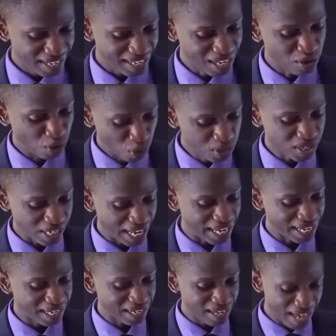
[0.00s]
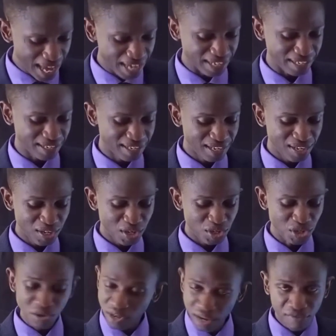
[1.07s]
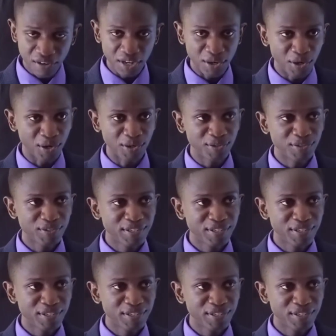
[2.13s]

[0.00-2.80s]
it looks like, hey, you never know.